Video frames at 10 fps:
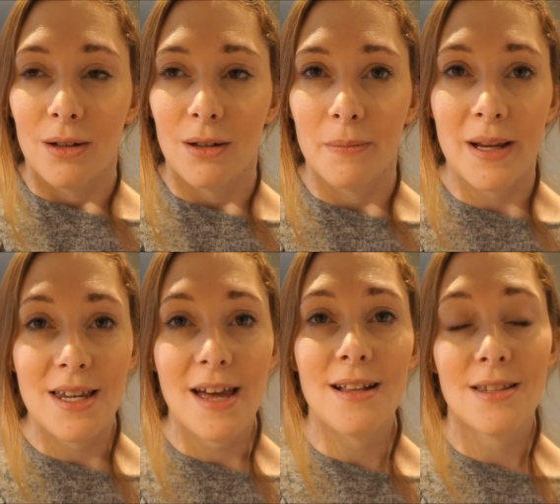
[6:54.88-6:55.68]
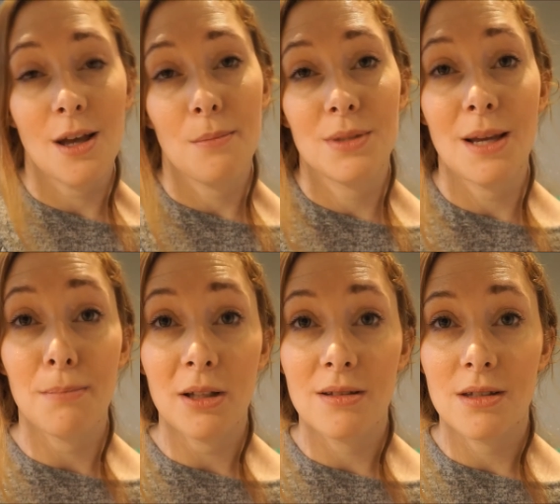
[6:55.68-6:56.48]
maintain some
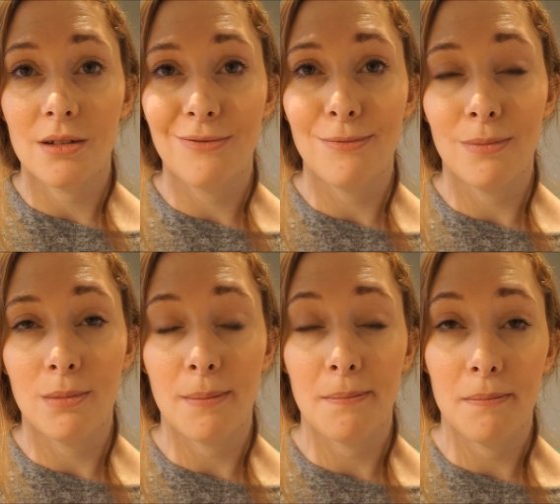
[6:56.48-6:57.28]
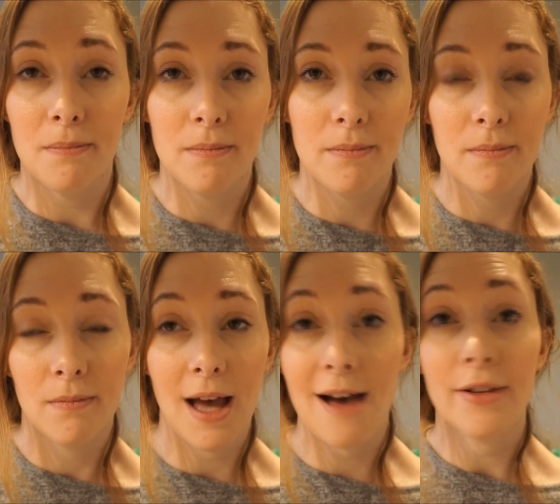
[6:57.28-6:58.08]
semblance of
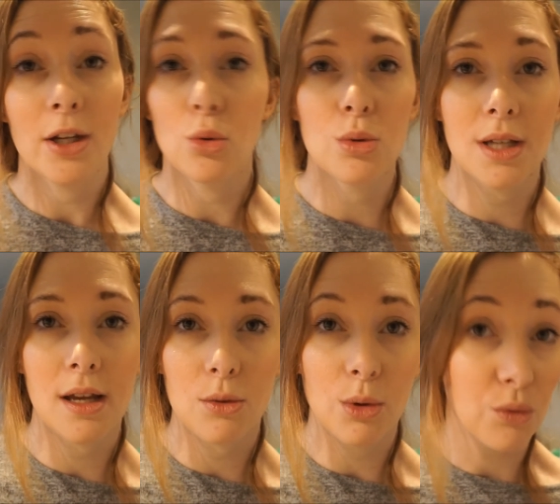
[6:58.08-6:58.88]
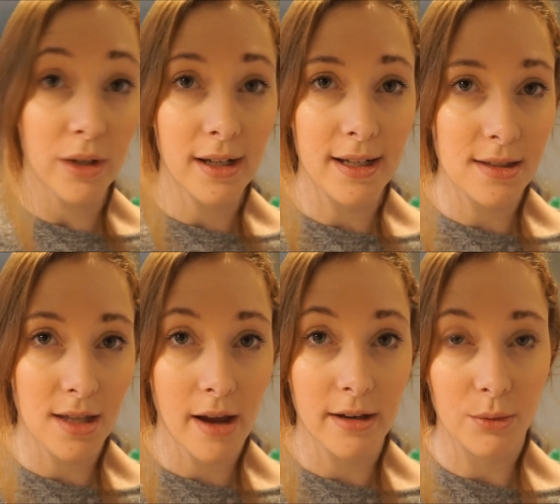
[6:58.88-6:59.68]
having it all together when really
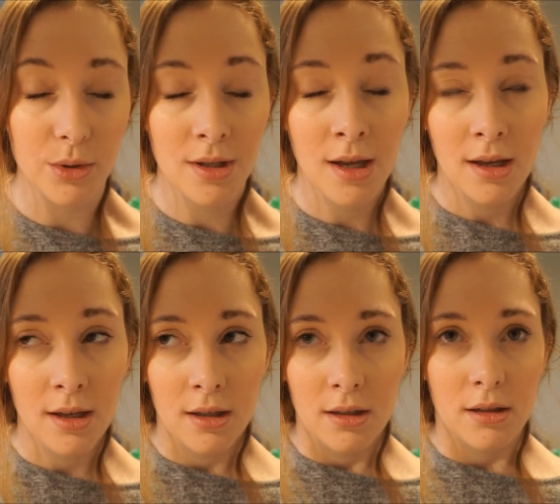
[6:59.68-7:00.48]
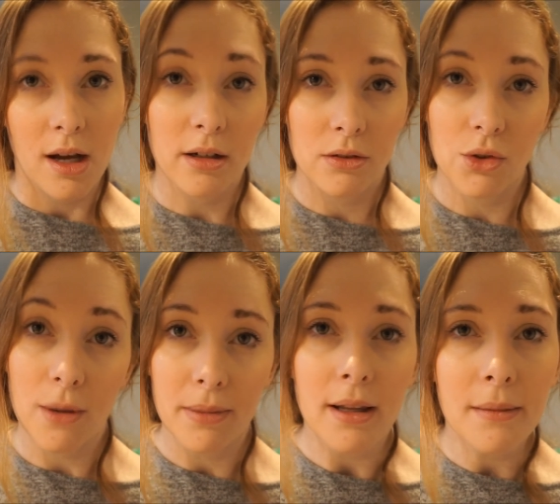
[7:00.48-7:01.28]
inside I was kind of
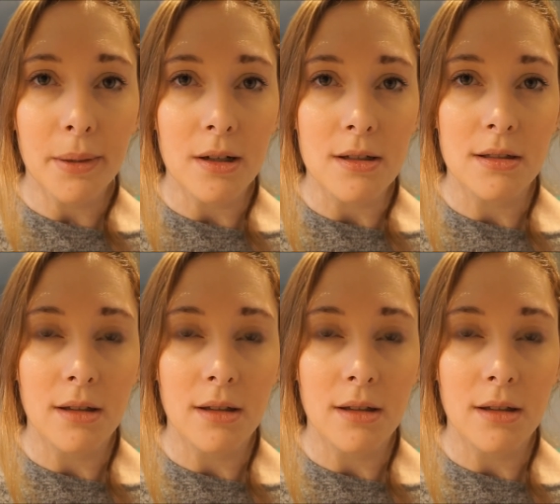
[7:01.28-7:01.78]
crumbling because